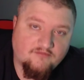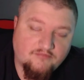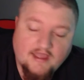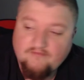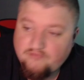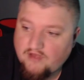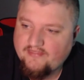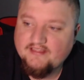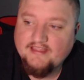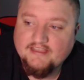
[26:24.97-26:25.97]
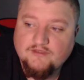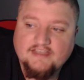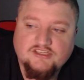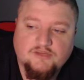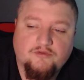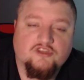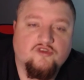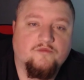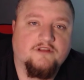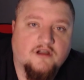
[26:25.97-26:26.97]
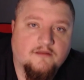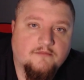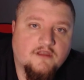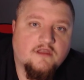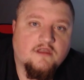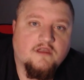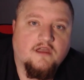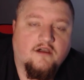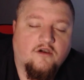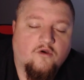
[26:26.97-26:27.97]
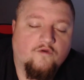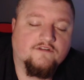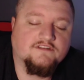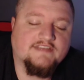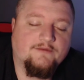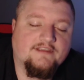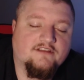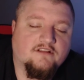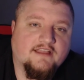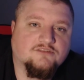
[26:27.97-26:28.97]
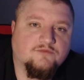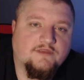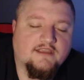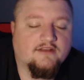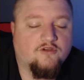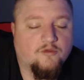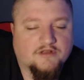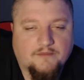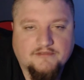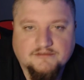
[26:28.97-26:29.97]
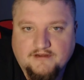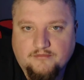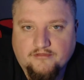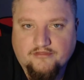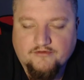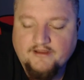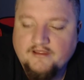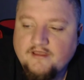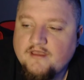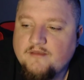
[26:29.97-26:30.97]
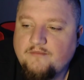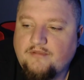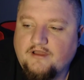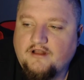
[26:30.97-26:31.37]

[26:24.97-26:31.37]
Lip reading: I think last week I actually put Cooper Kupp over Tyreek Hill last week, and Cooper Kupp is my number 3, but